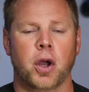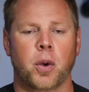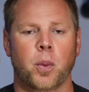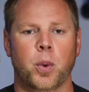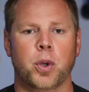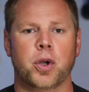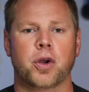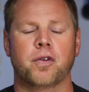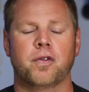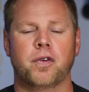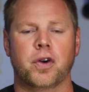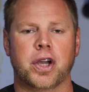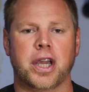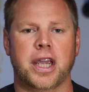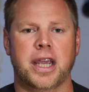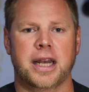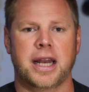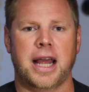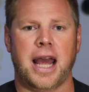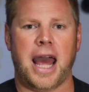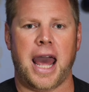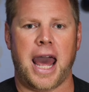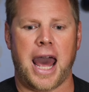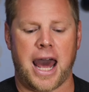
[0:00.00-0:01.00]
when you're
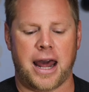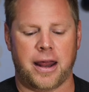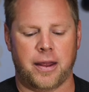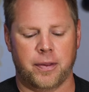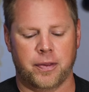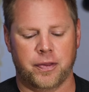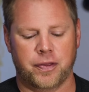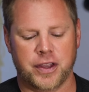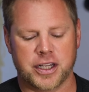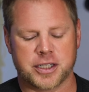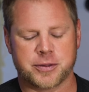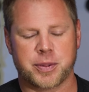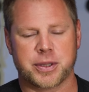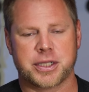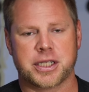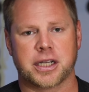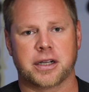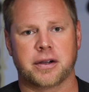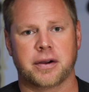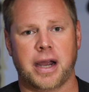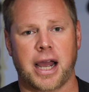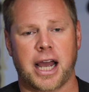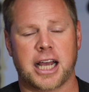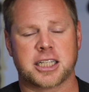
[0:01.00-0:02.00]
looking at this
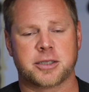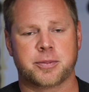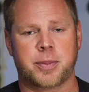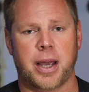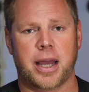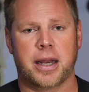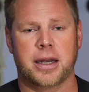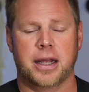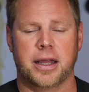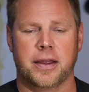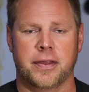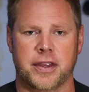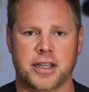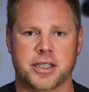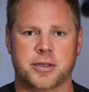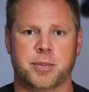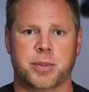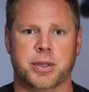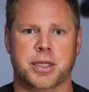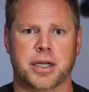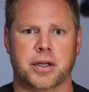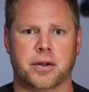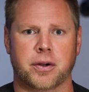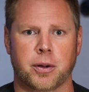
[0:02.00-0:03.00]
particular S Pen and this
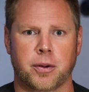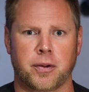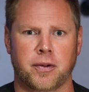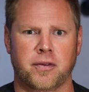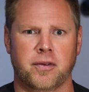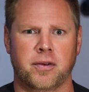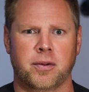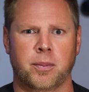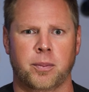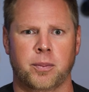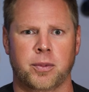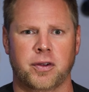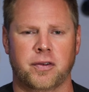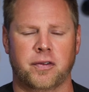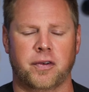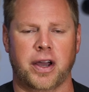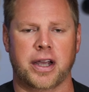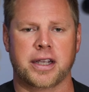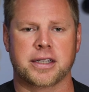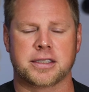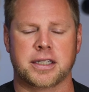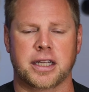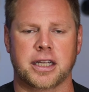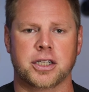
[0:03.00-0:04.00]
particular
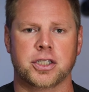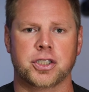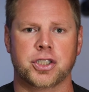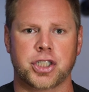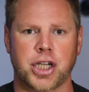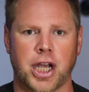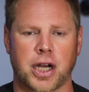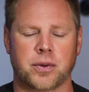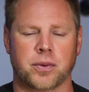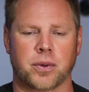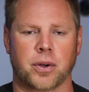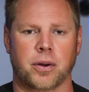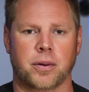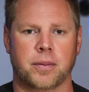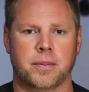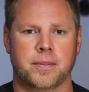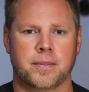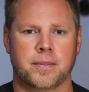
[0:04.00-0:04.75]
device in general.